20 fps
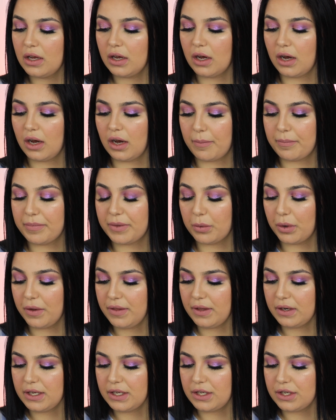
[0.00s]
The one
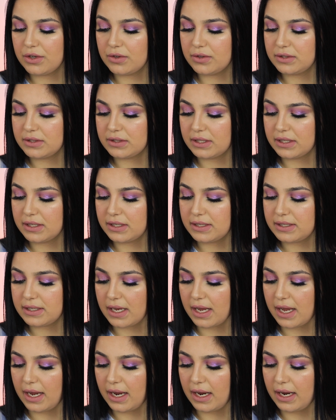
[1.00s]
that I used
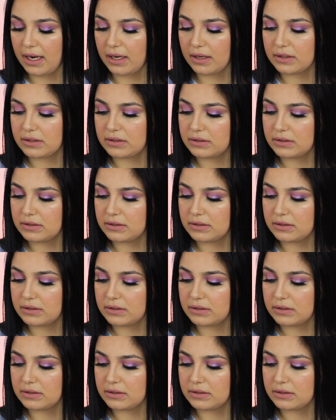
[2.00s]
today